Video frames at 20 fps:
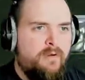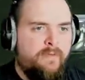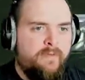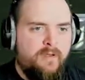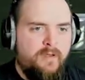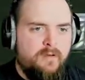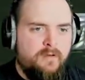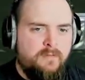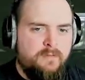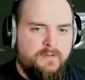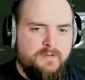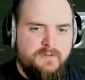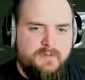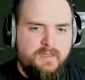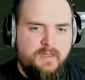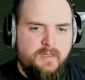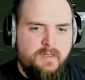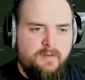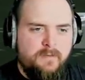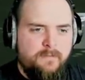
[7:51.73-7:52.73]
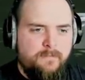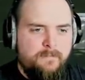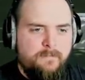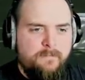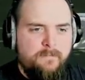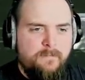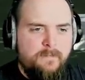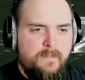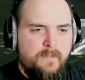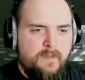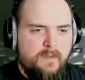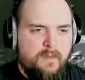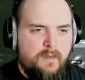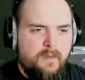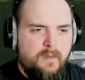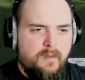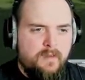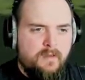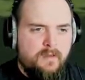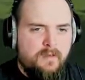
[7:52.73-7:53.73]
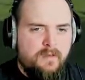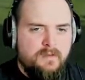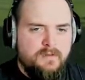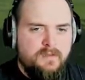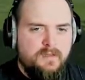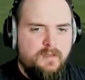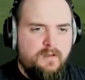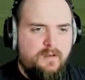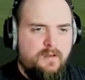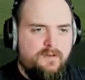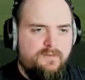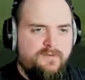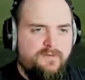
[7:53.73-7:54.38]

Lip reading: in the comments again. Ask you a lot